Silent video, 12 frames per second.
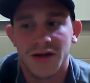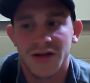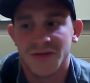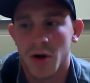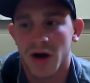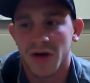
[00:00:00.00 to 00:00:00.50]

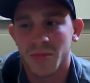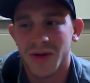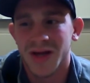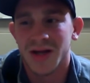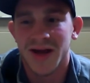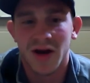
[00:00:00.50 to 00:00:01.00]
aspiring to
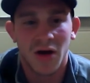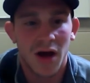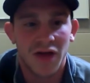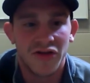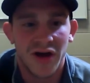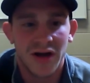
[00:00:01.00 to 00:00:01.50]
be a dental
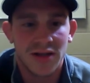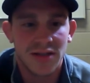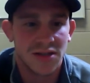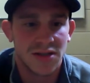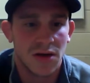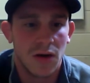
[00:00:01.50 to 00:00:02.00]

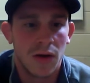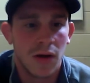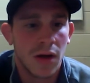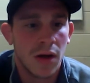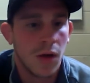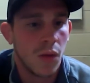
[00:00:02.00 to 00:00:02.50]
hygienist. So
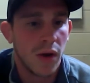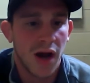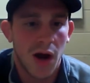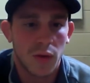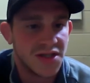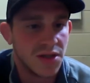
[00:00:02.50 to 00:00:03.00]
when
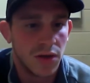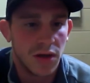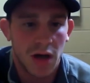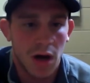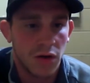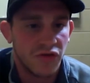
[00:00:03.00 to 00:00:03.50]
I was still
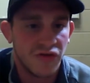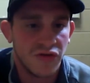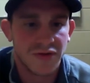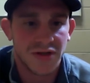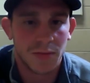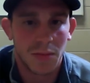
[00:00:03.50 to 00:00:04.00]
in college, she
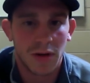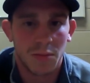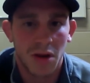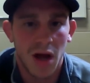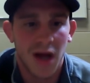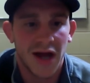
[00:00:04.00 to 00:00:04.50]
was
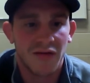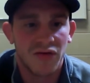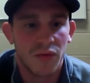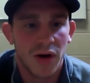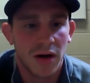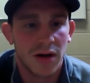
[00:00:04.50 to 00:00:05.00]
applying
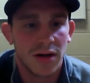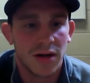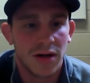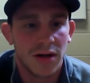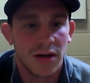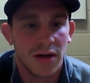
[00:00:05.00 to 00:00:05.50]
everywhere,
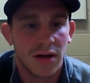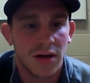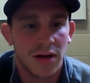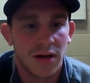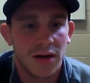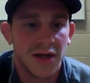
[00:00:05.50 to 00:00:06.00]
and one
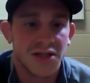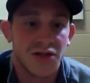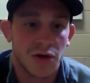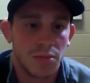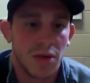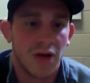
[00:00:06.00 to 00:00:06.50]
of the
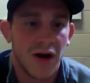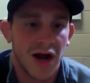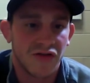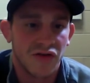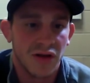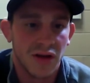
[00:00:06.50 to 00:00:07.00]
places her brother
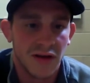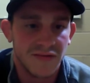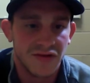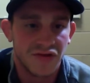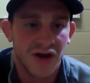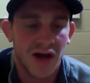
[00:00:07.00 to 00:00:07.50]
actually
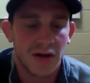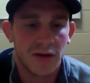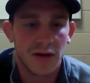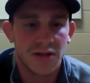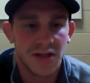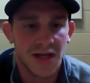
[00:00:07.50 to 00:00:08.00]
lives in
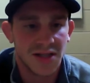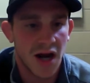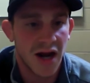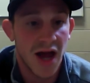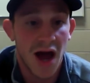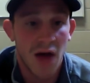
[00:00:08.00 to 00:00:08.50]
Chattanooga, so that's
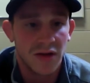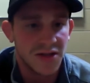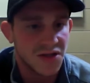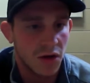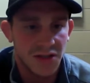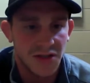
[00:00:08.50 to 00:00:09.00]
kind of how
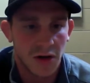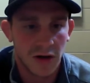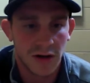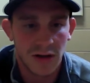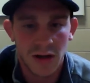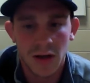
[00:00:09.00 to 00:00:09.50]
this all
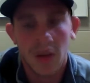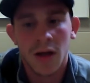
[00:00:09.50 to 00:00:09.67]
started.